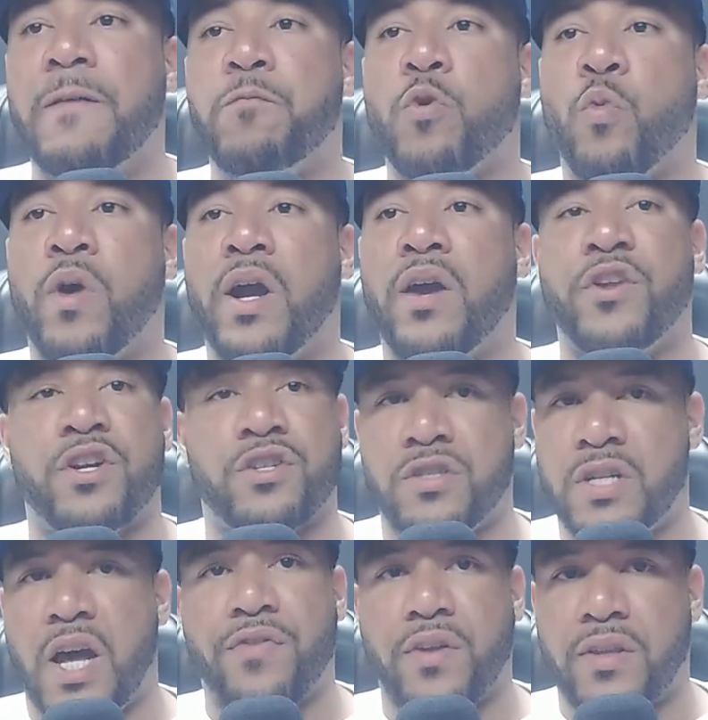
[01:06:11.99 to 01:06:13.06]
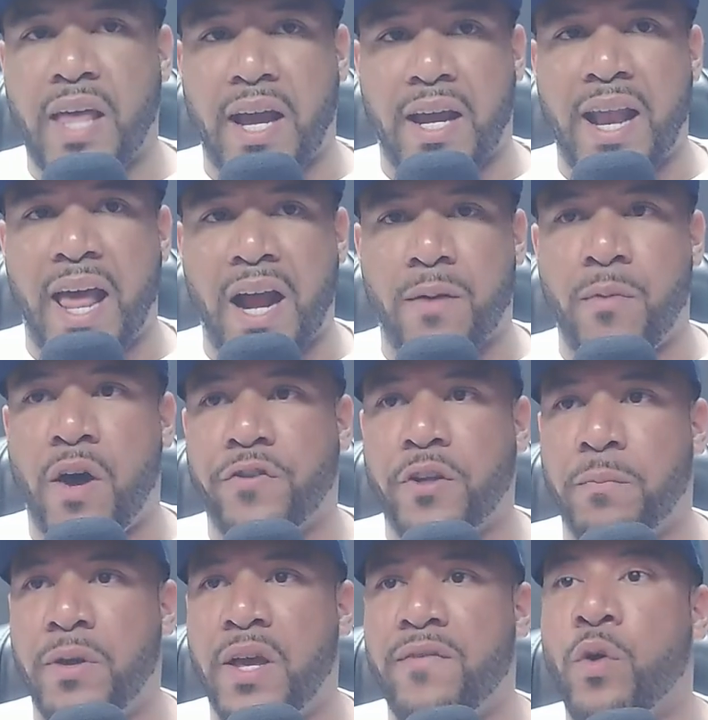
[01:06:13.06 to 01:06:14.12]
where there's nothing that can knock them off their
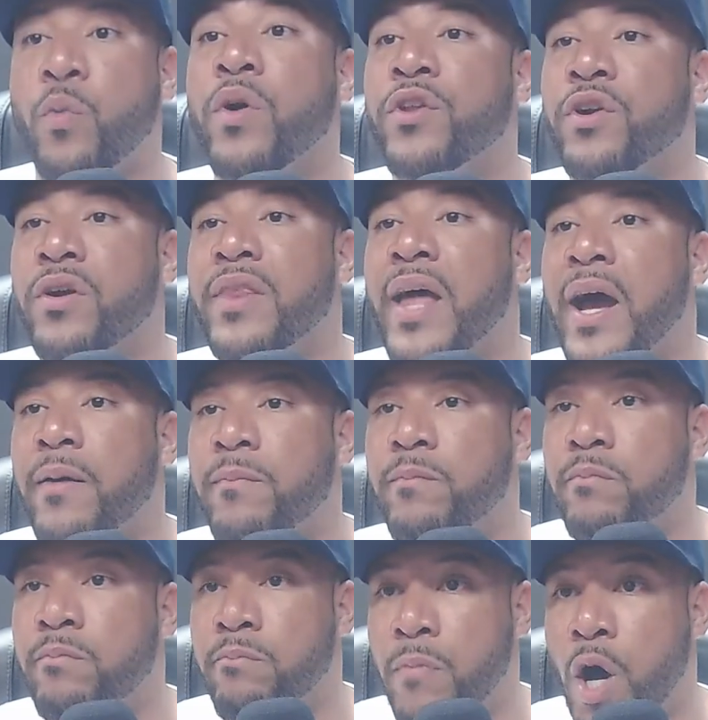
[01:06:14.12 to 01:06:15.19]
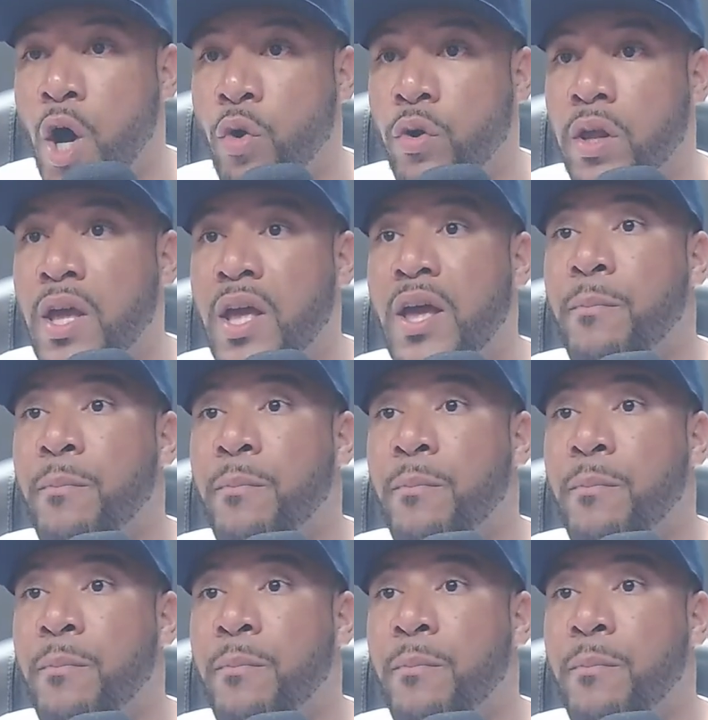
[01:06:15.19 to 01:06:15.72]
pivot when they're in that mode.